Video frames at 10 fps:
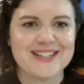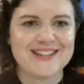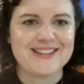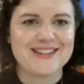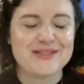And I
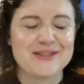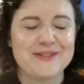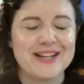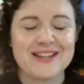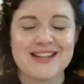think the
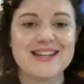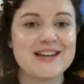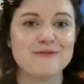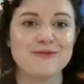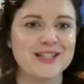fact that he
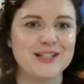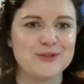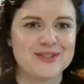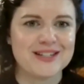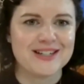never really
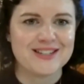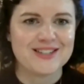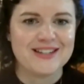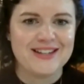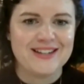looks at
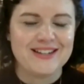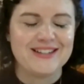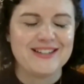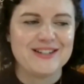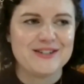us,
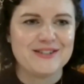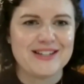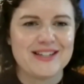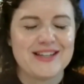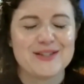
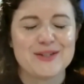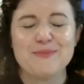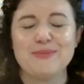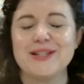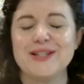he's so
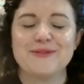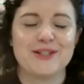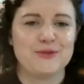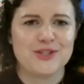blissfully, or